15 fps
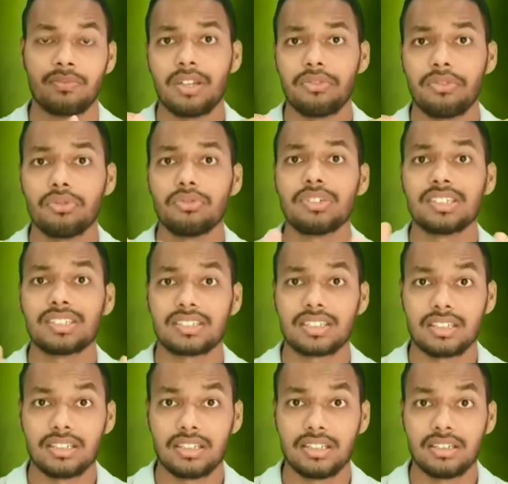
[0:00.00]
If you ask
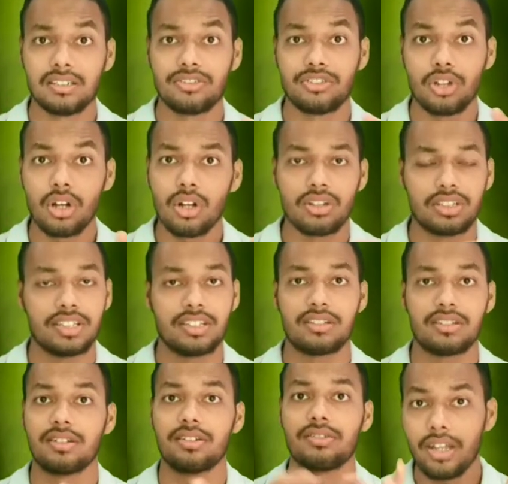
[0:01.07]
any
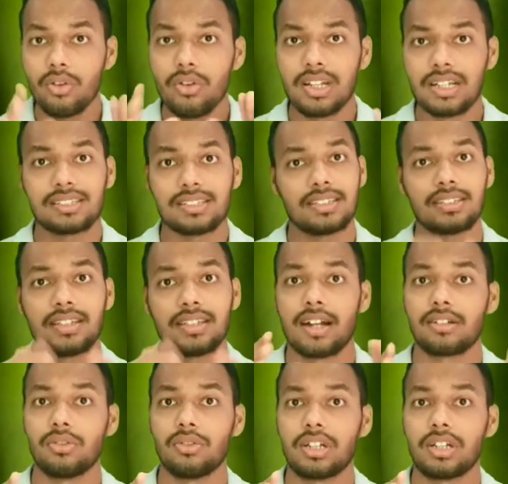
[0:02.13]
geologist, he will answer
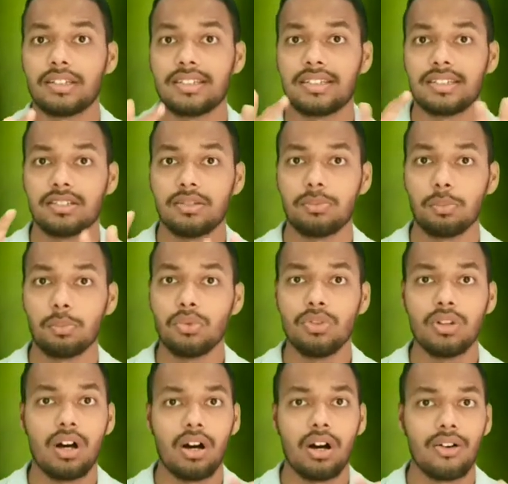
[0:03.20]
that, okay, this is the
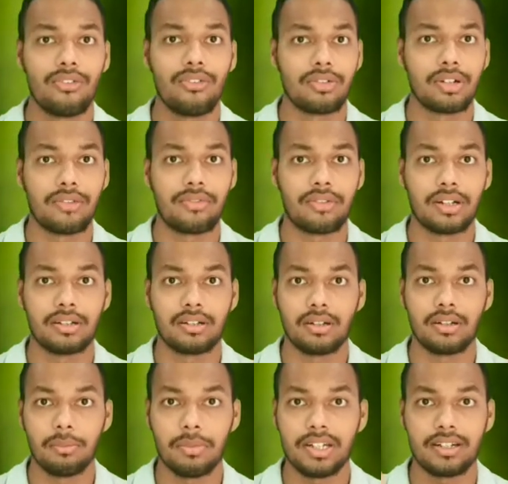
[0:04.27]
pool of different
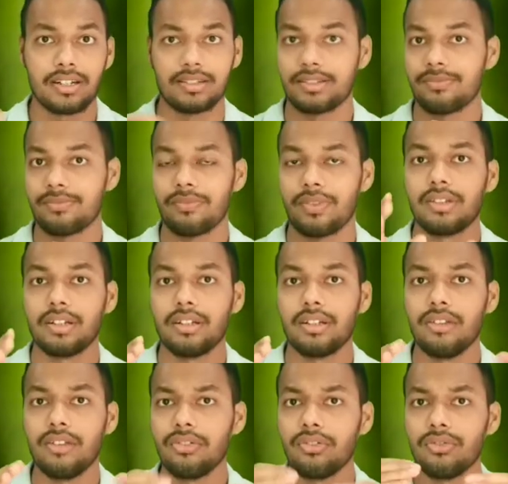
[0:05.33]
minerals. Then
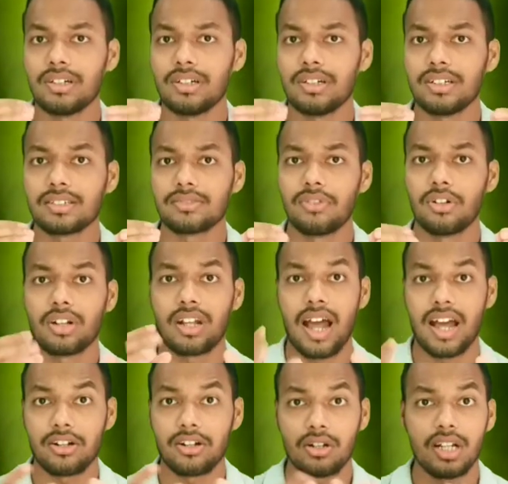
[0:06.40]
if you ask for a
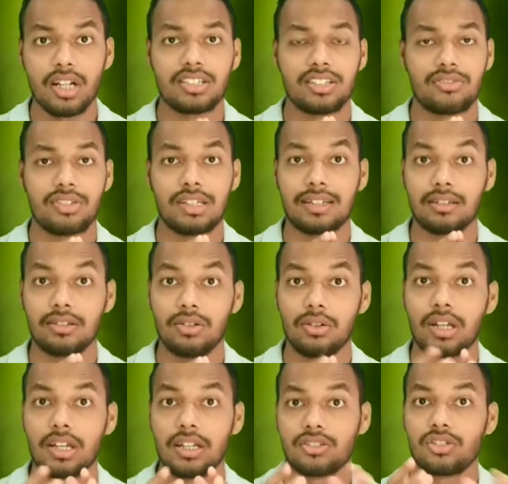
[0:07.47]
hydrologist, then
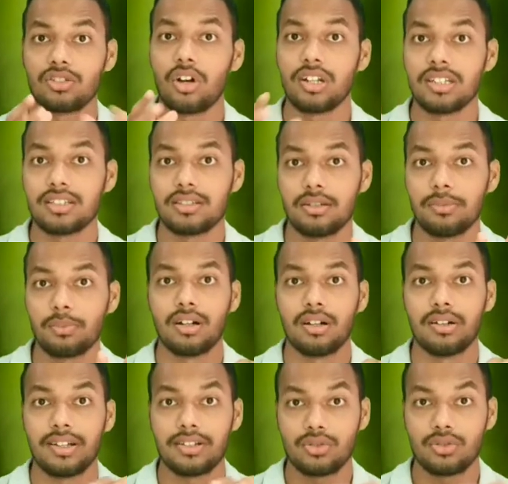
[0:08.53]
okay, soil is
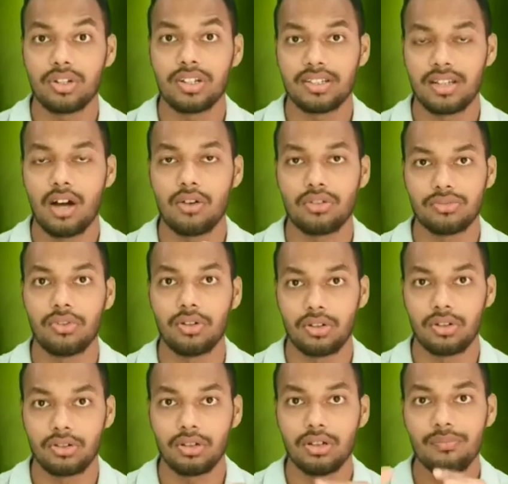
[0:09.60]
a storage house for
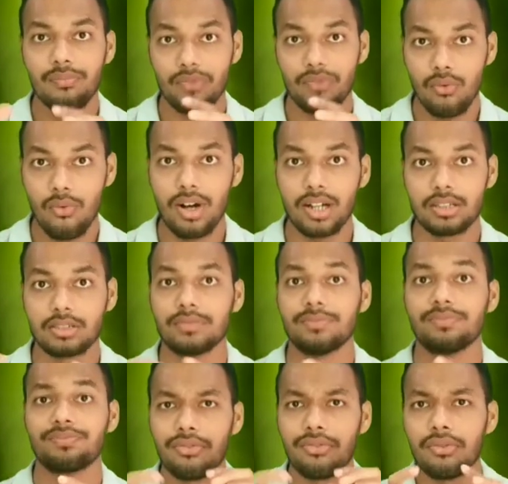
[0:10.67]
the water.
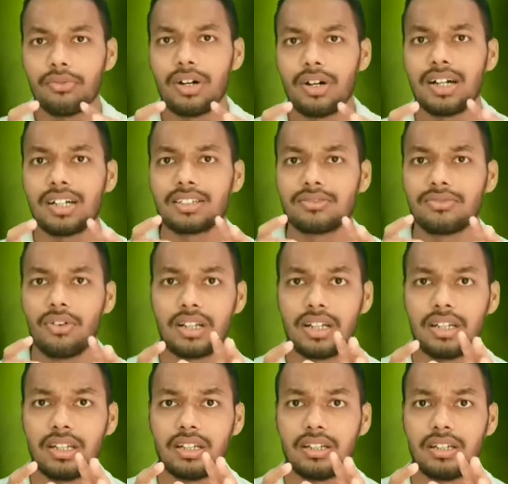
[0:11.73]
If you ask for
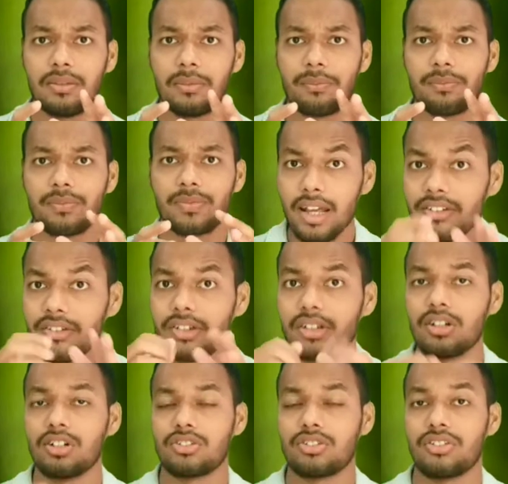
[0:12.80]
any
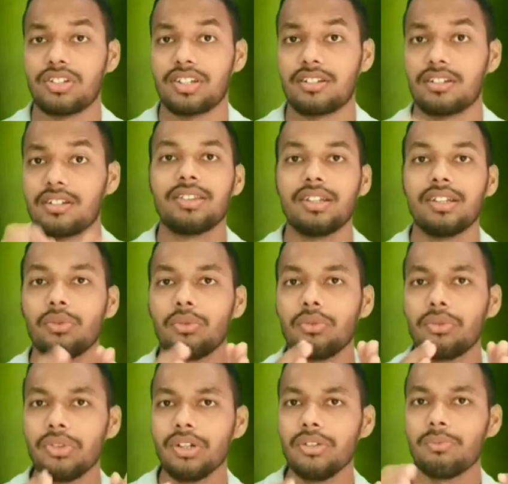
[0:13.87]
agriculturist, then
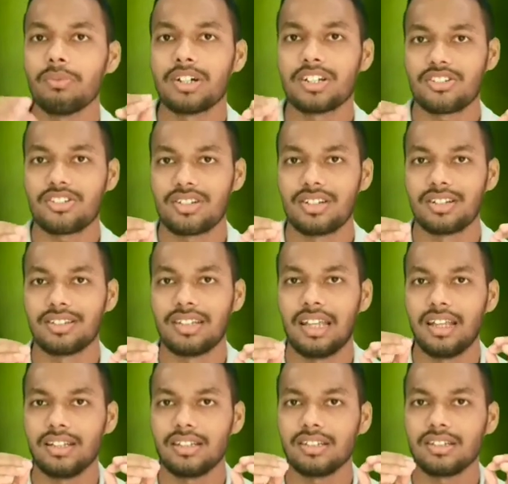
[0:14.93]
we must
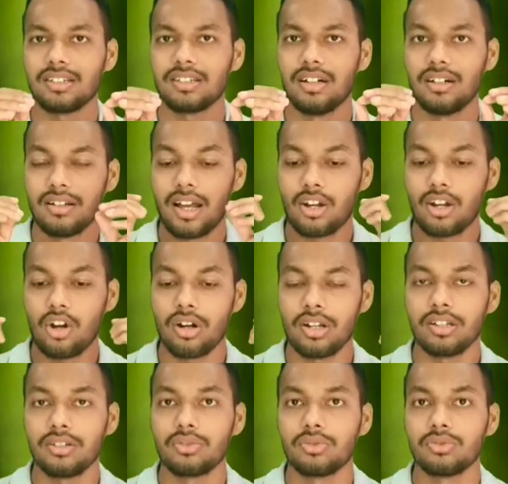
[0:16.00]
think
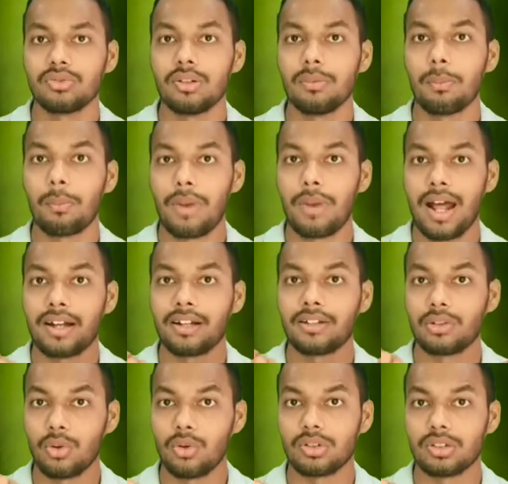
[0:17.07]
according to the plant
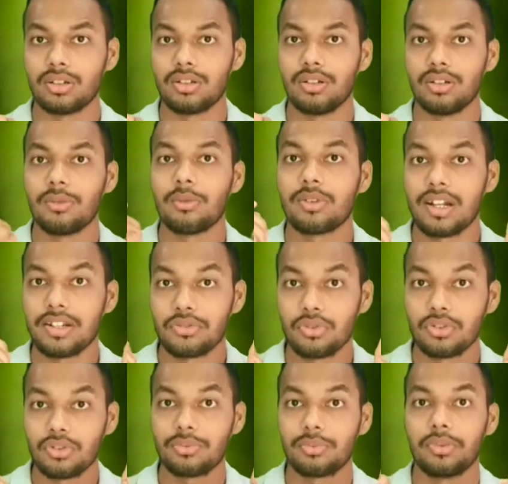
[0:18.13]
growth,
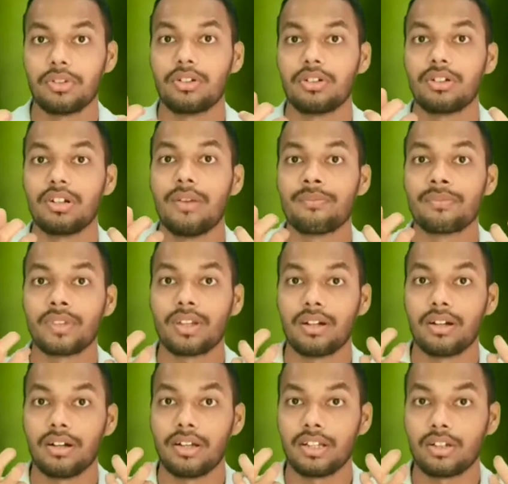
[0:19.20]
rhizosphere,
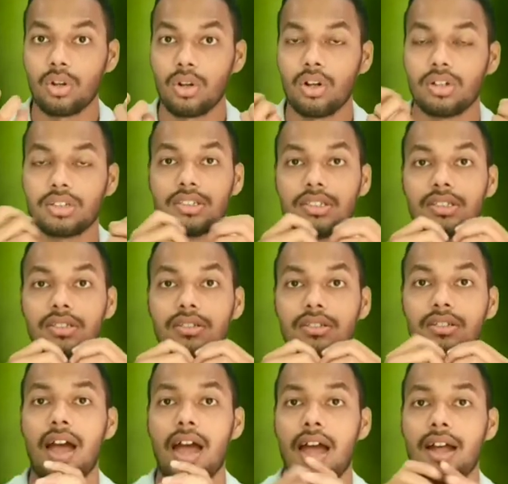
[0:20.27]
ecology,
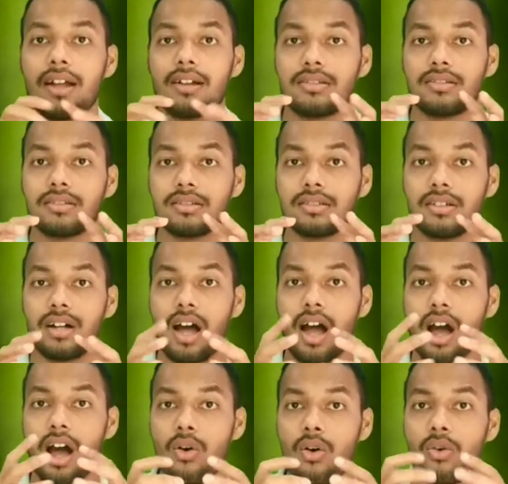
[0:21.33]
and
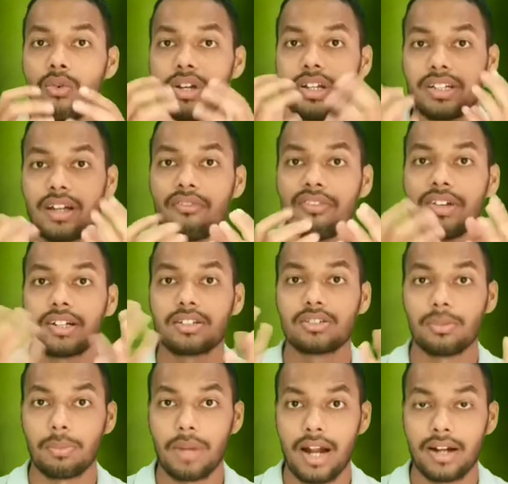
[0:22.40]
how it affects the
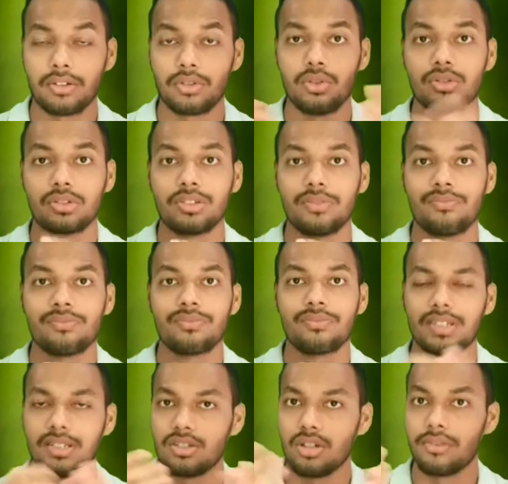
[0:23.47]
plant growth.
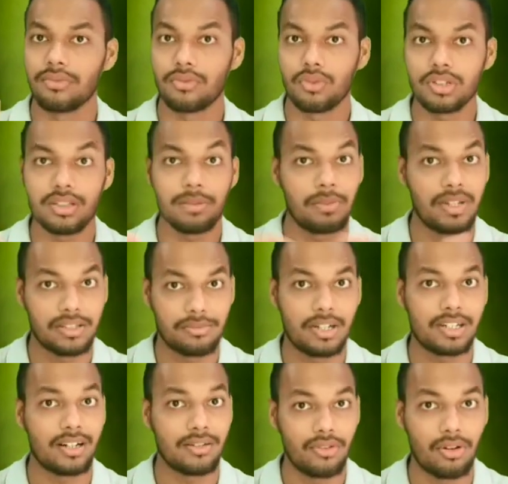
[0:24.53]
This is of course a base
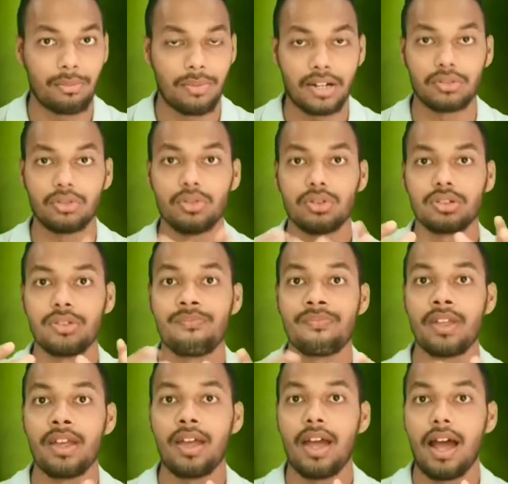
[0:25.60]
material for plant growth,
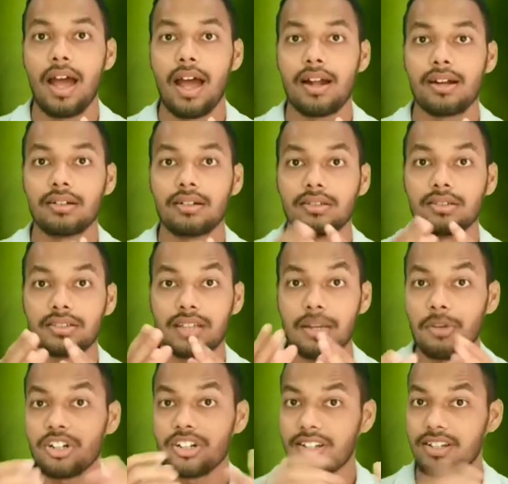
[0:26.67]
and
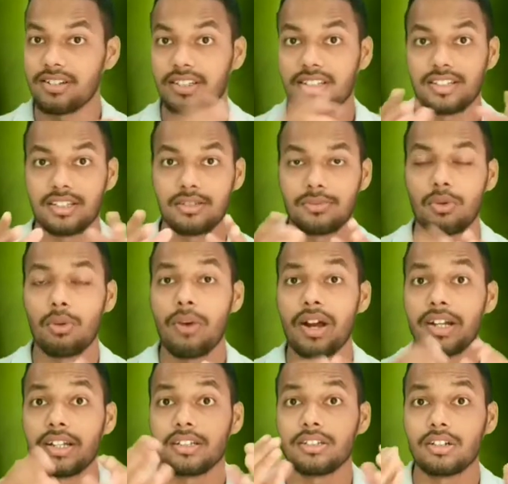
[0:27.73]
simultaneously this is
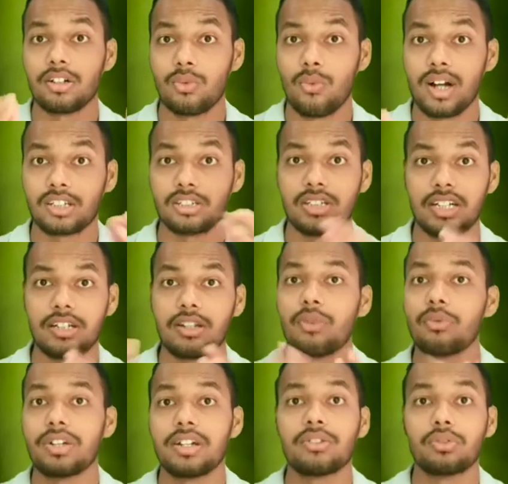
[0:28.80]
providing the water and
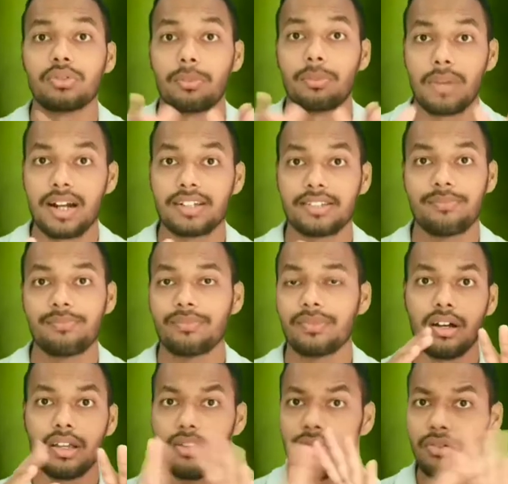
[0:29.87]
nutrient to the plants.
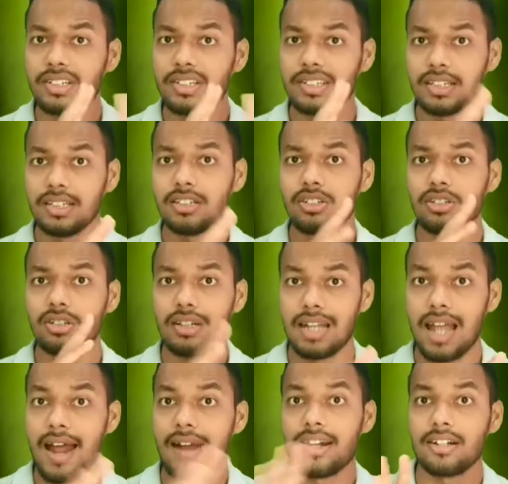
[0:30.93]
If we say
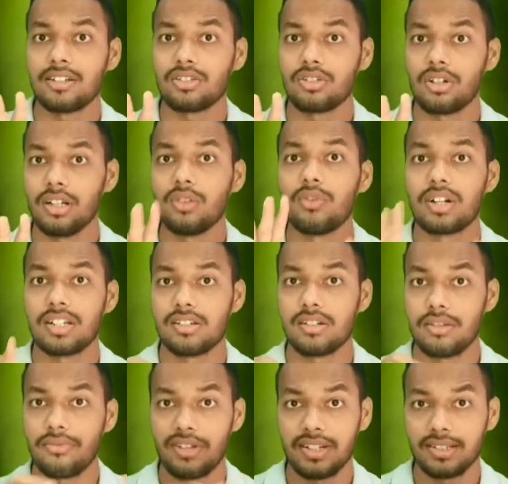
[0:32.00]
land and soil, what is the
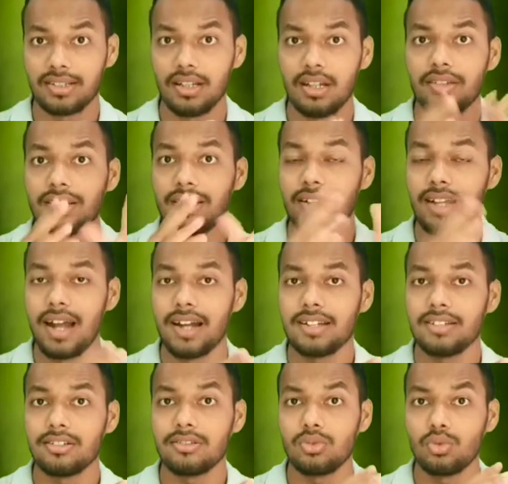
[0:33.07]
difference? Then land
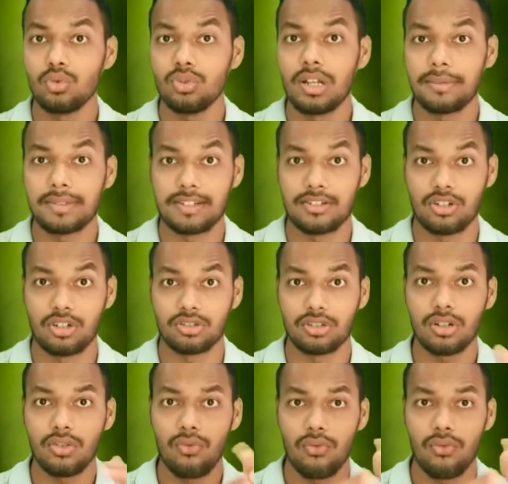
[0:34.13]
is the two-dimensional structure.